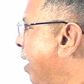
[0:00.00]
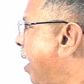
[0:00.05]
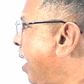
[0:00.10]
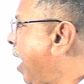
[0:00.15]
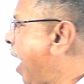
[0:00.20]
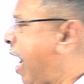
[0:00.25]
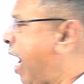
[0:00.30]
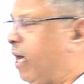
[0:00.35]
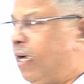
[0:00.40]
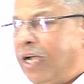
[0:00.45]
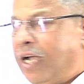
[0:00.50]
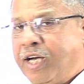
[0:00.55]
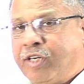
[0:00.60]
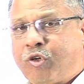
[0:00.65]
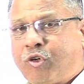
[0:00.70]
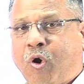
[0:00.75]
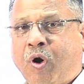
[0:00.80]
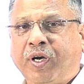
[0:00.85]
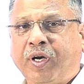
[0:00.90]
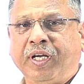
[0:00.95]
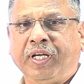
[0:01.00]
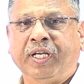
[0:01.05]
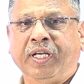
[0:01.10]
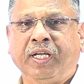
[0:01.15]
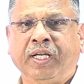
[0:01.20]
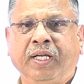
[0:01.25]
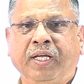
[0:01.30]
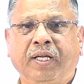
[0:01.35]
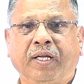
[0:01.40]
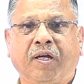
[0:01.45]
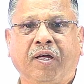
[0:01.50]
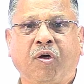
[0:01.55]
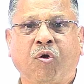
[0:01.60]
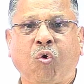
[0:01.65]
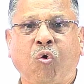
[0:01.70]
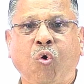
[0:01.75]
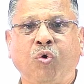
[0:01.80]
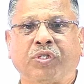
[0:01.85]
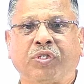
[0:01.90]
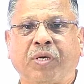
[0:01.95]
and later on he
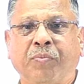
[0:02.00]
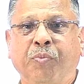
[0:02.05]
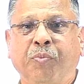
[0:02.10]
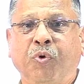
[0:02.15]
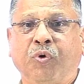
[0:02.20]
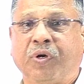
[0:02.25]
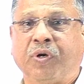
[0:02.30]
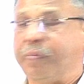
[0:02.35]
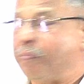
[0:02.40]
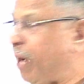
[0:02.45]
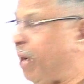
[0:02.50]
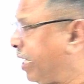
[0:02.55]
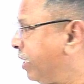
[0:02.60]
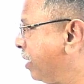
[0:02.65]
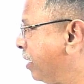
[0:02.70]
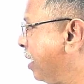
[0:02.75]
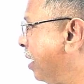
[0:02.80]
wrote a book, Practical